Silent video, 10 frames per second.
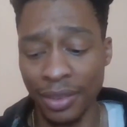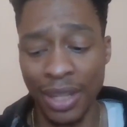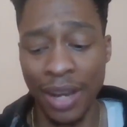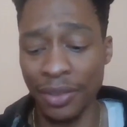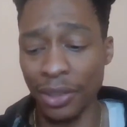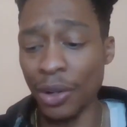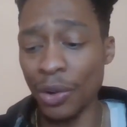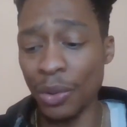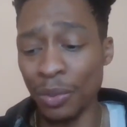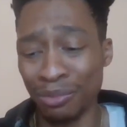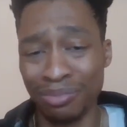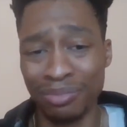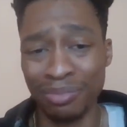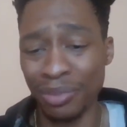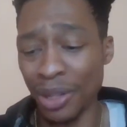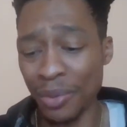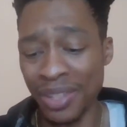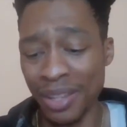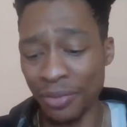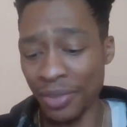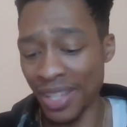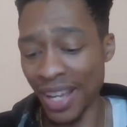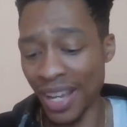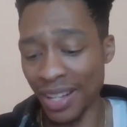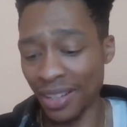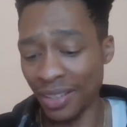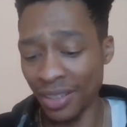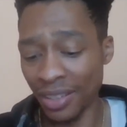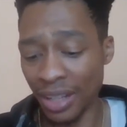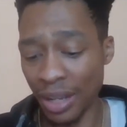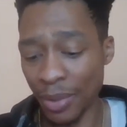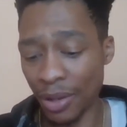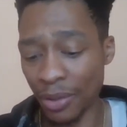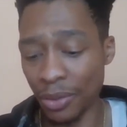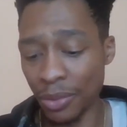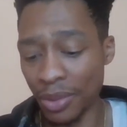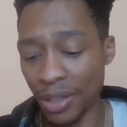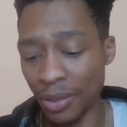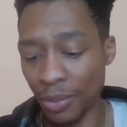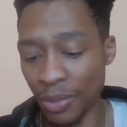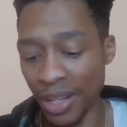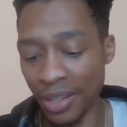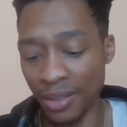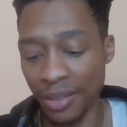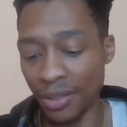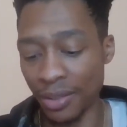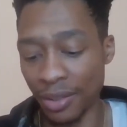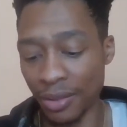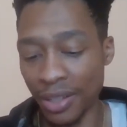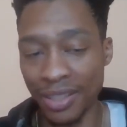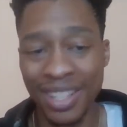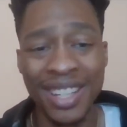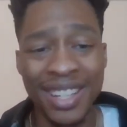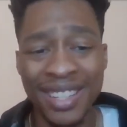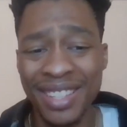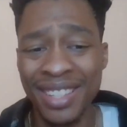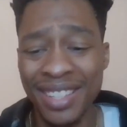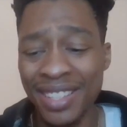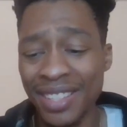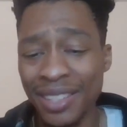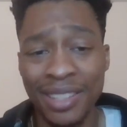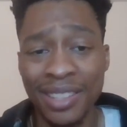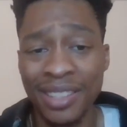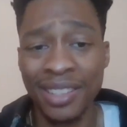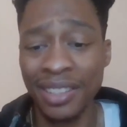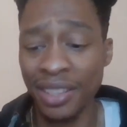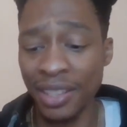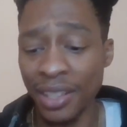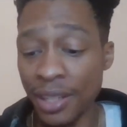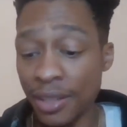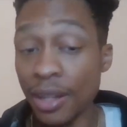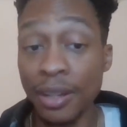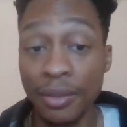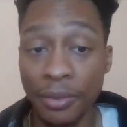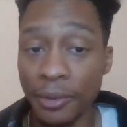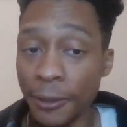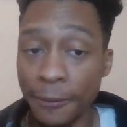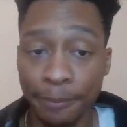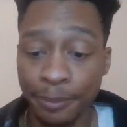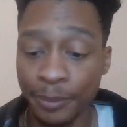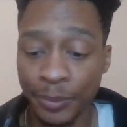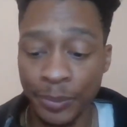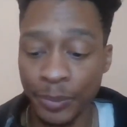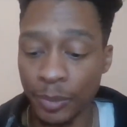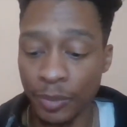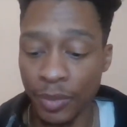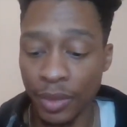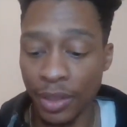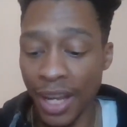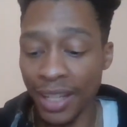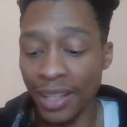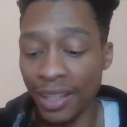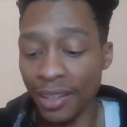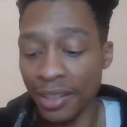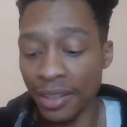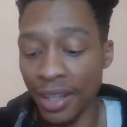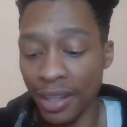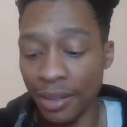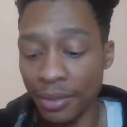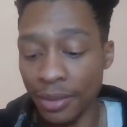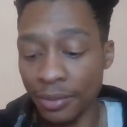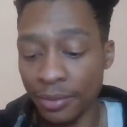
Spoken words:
Have to go, tit for tat about who did what in this generation. Like it's null and void. You're not getting nothing out of it.